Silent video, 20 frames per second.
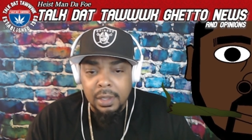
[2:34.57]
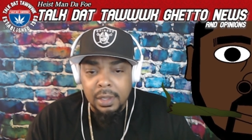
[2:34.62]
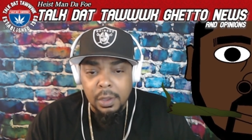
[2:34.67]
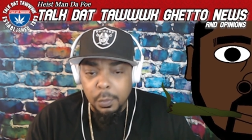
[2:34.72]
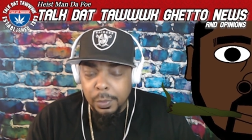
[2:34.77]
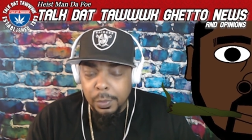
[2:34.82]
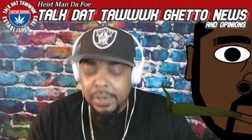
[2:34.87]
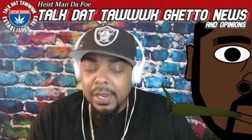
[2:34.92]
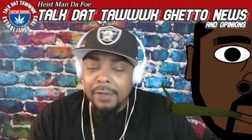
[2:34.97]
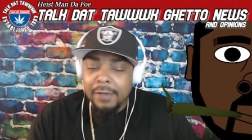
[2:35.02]

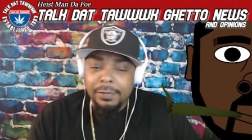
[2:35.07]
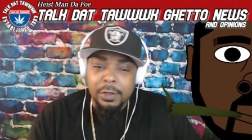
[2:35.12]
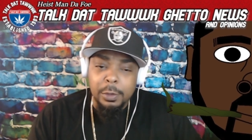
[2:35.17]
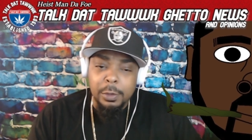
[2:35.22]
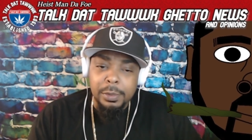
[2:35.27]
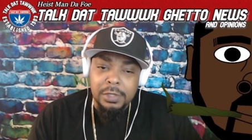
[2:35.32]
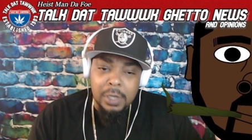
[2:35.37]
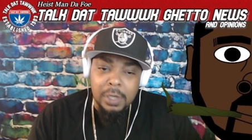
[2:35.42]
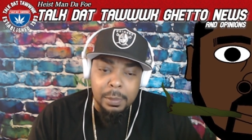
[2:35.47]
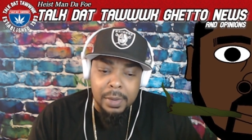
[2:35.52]
We definitely gonna be
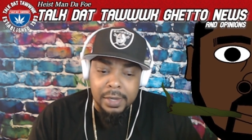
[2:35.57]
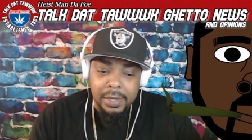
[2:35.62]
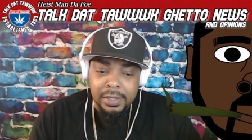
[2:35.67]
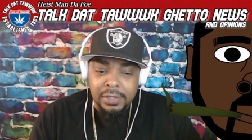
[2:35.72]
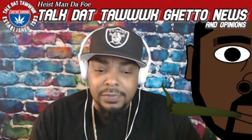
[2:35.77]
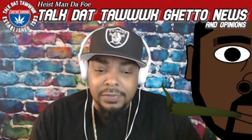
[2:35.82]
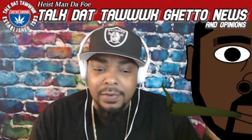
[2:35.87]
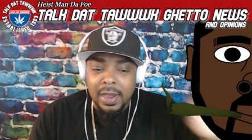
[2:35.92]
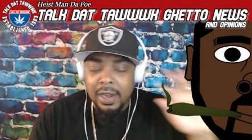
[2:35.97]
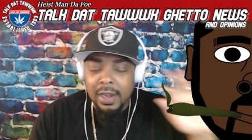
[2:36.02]
talking about this
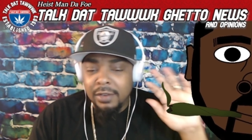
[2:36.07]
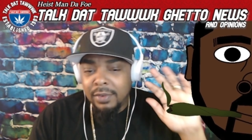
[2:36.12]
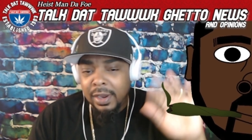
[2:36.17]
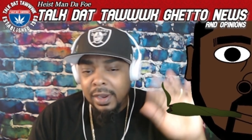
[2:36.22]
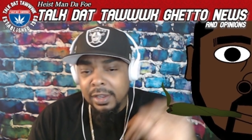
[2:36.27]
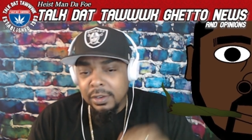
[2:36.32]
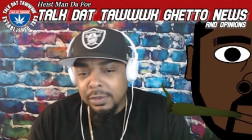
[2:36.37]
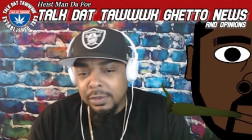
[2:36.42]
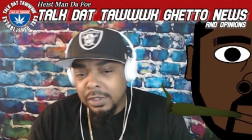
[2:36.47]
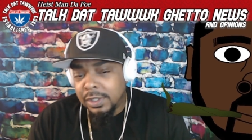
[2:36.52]
Friday right
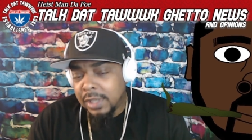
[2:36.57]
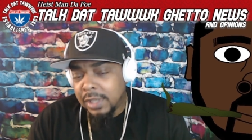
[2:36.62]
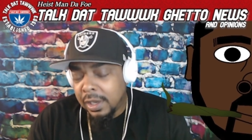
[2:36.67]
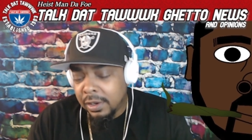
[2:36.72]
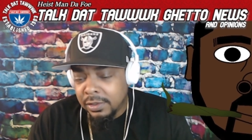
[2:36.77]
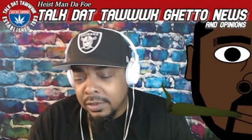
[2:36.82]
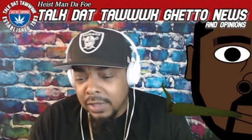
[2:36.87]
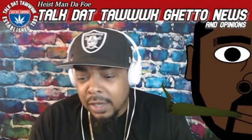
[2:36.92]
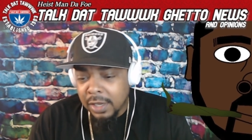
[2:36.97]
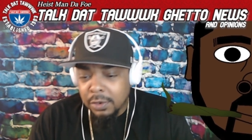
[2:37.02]
here on this channel
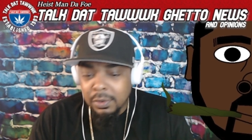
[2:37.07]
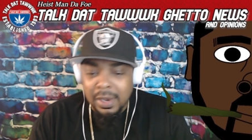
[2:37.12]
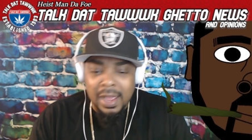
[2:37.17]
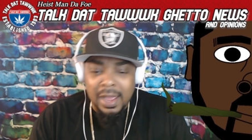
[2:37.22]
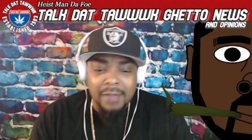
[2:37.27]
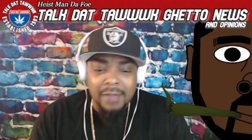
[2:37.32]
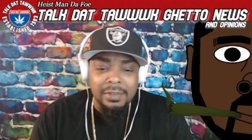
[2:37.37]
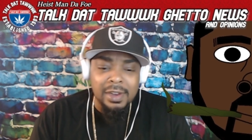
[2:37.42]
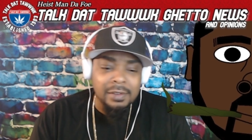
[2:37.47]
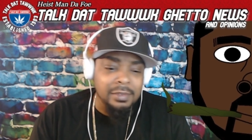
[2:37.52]
because I go
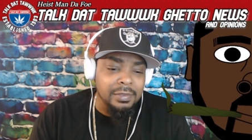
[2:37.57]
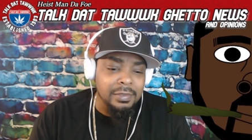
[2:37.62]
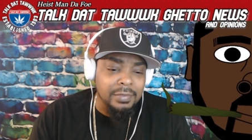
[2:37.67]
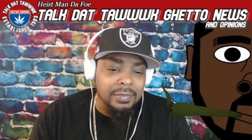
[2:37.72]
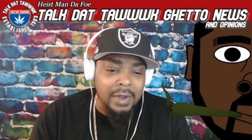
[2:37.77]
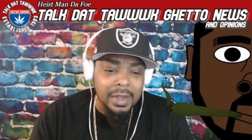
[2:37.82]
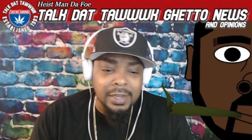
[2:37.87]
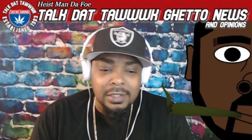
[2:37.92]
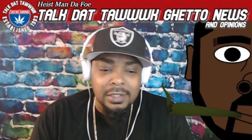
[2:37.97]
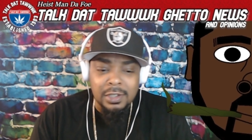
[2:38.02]
live every
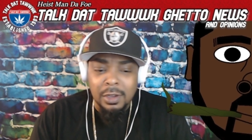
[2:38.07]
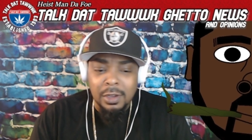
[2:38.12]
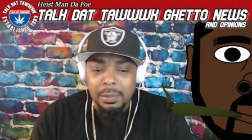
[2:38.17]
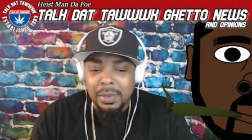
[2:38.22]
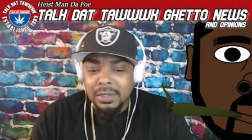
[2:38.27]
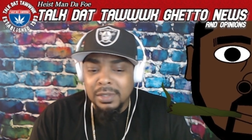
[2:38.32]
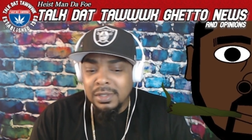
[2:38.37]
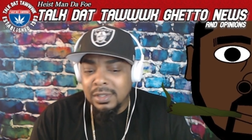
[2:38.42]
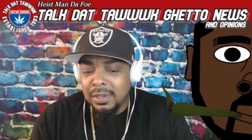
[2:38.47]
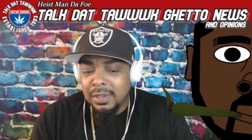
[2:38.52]
Friday talking
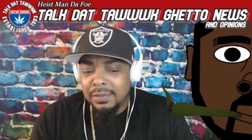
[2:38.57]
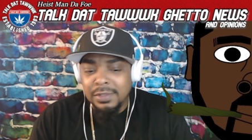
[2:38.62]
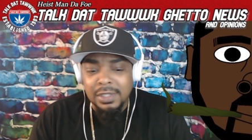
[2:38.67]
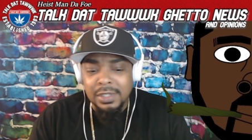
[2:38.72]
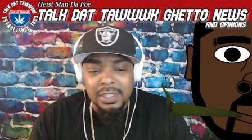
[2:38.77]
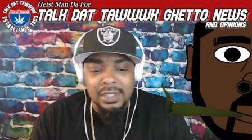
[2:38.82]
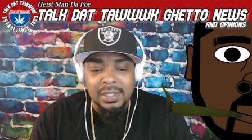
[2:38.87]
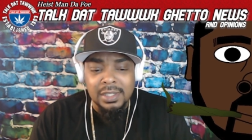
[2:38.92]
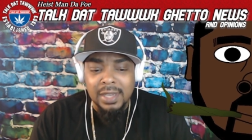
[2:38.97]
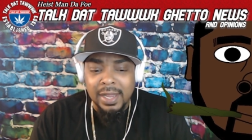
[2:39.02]
about stuff
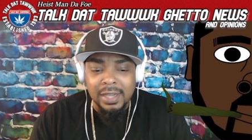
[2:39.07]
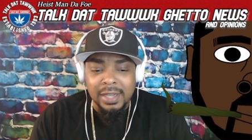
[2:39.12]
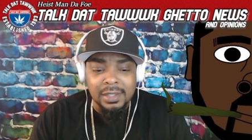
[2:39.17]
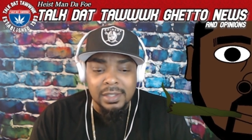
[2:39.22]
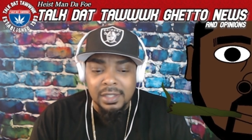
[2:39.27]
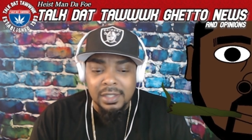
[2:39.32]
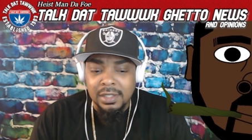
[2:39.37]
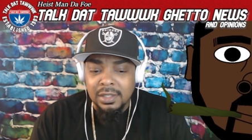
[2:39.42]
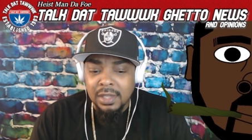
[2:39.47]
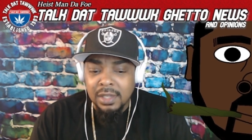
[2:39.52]
just like
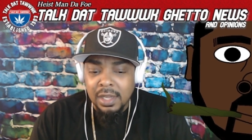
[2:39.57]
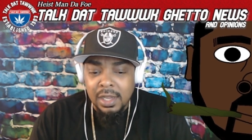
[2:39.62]
this.